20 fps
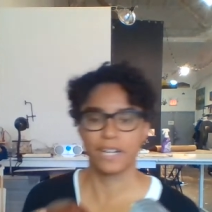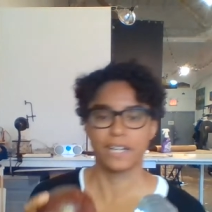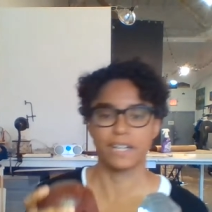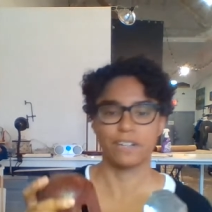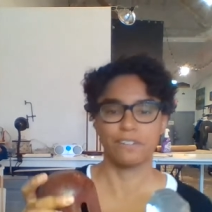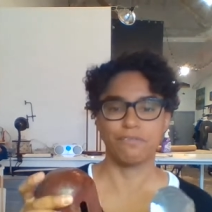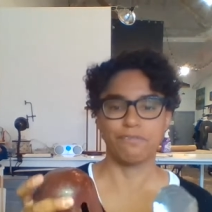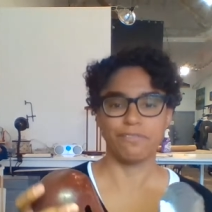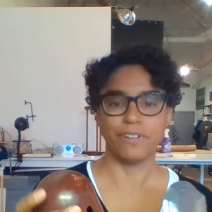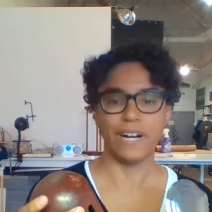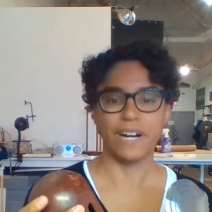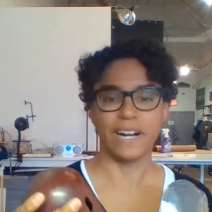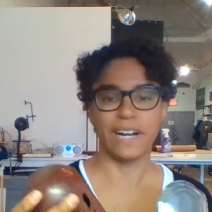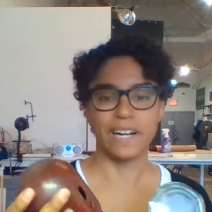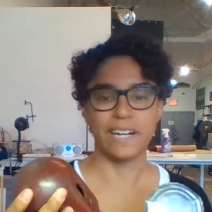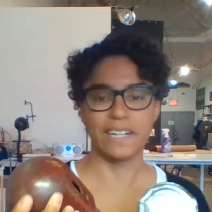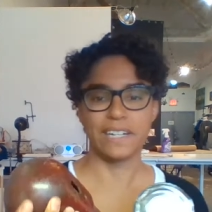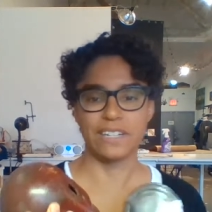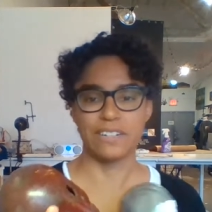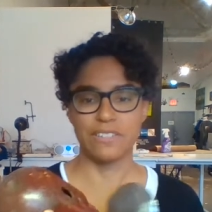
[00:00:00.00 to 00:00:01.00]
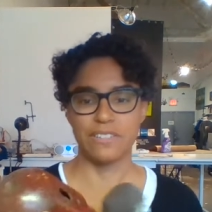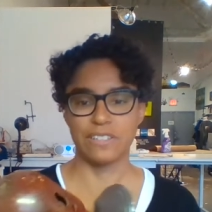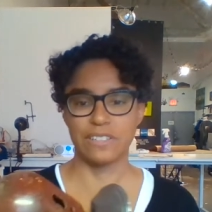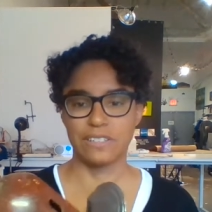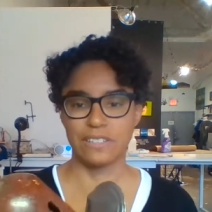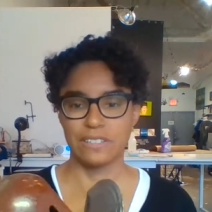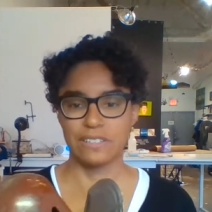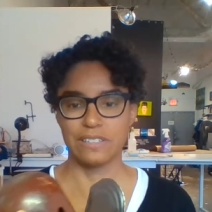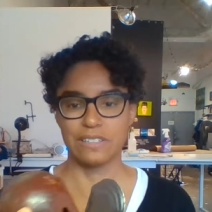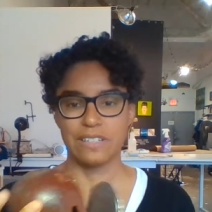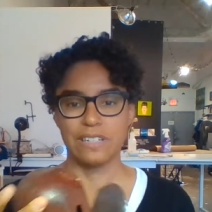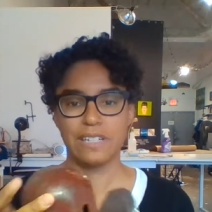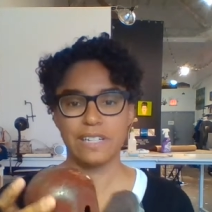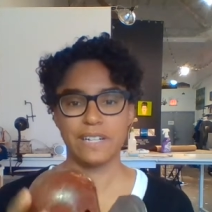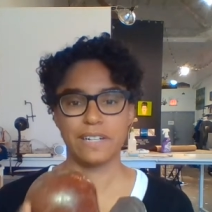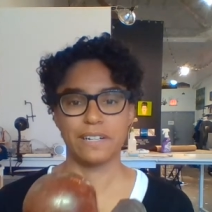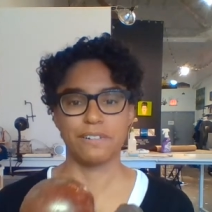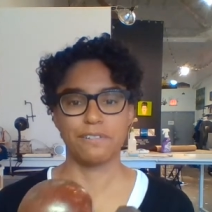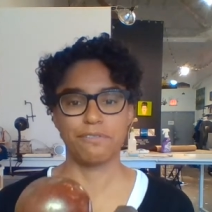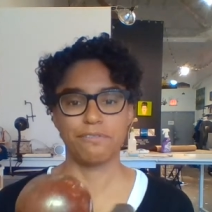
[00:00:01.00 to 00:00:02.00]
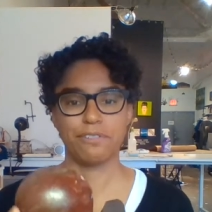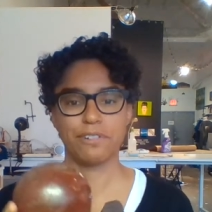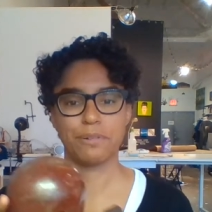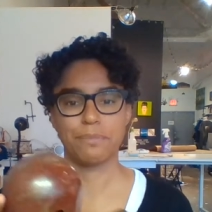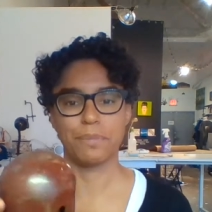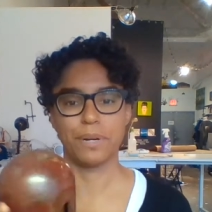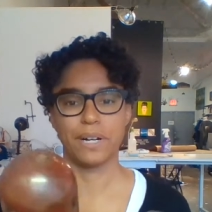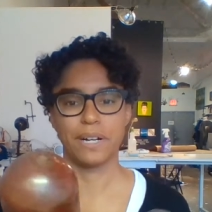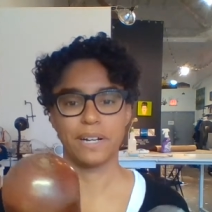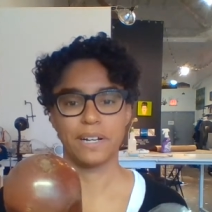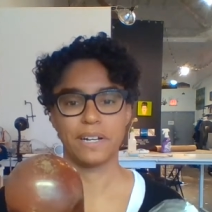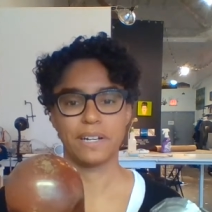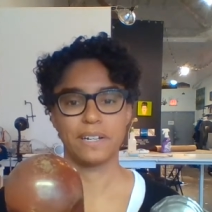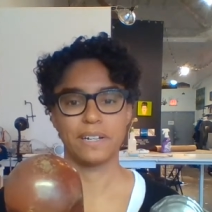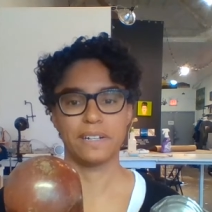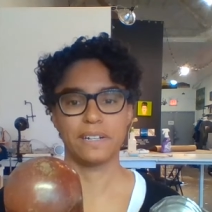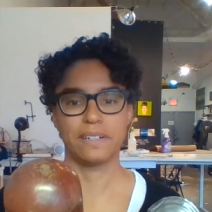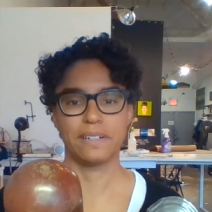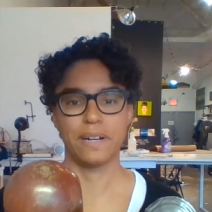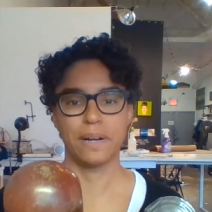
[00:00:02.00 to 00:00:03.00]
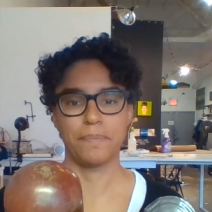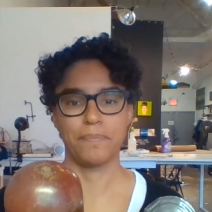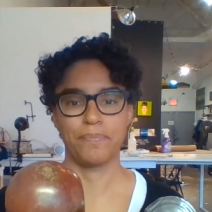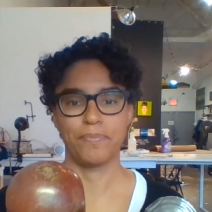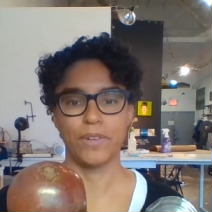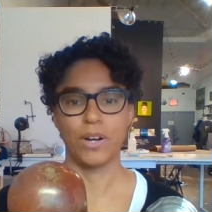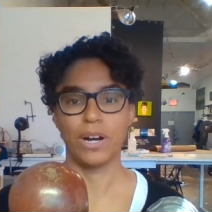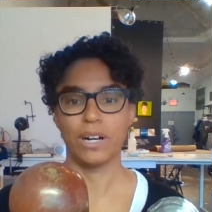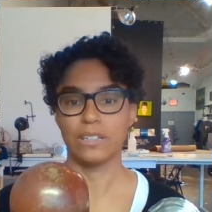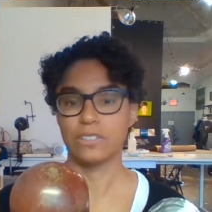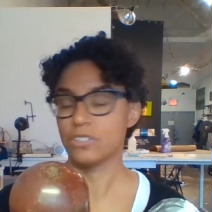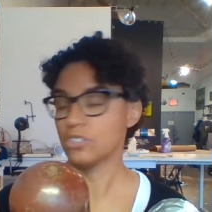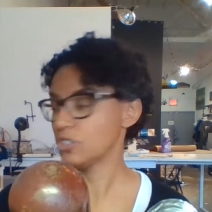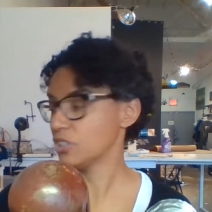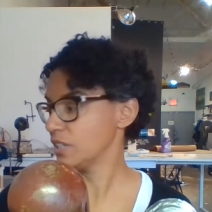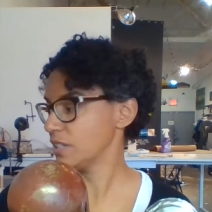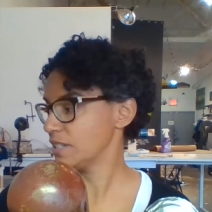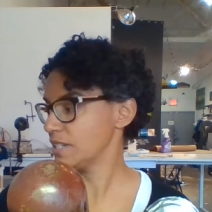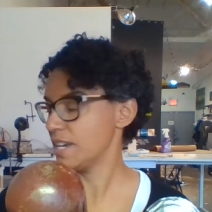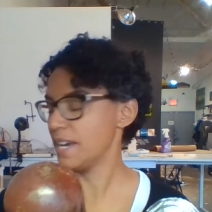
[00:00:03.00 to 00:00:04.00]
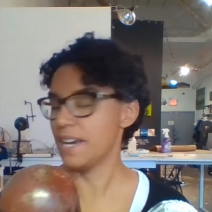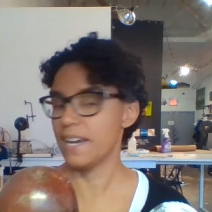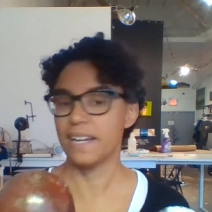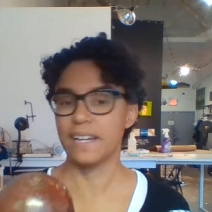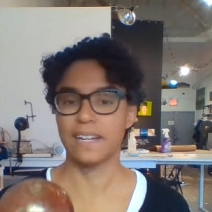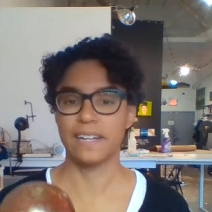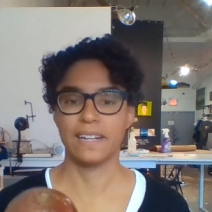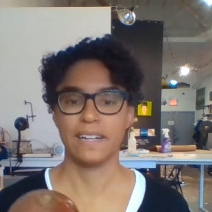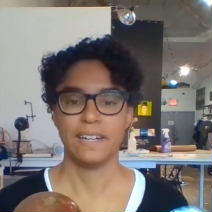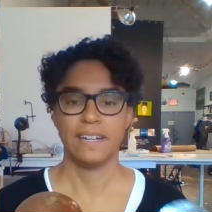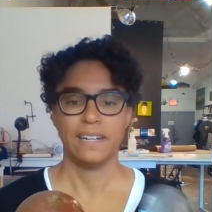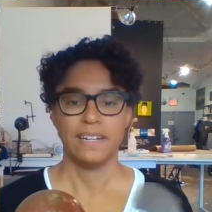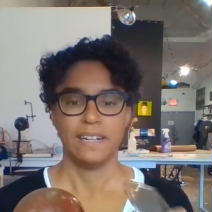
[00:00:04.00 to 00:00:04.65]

I could find. This is the lid for my oxygen tank.